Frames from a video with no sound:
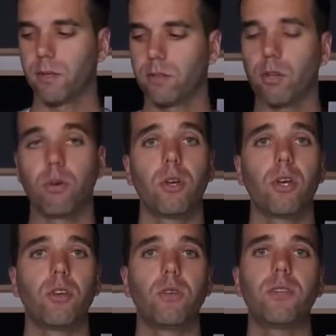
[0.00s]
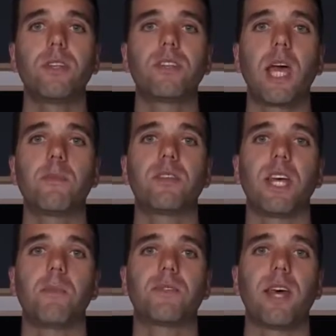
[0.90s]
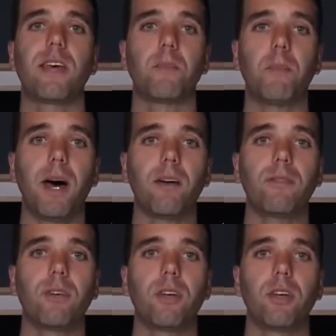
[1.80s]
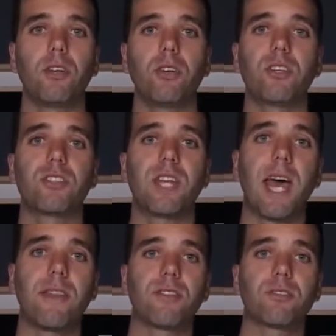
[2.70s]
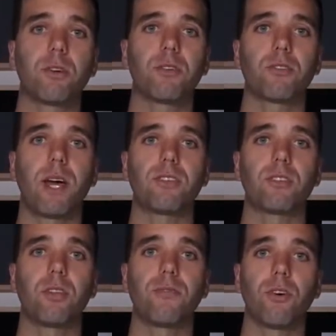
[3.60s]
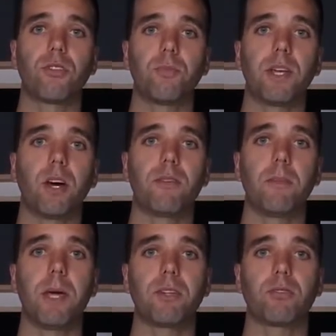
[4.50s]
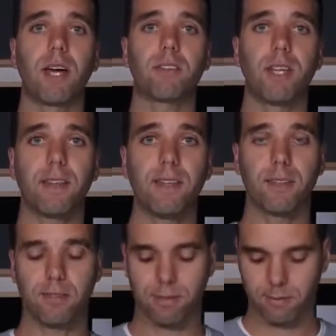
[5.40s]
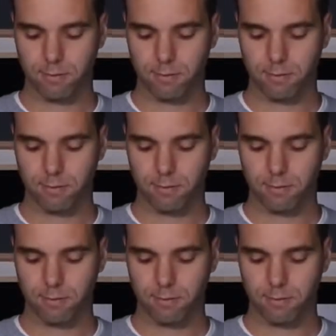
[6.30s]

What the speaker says: So using the same steps as above, you can just add the scribble scratch to the first beat of the baby scratch like this.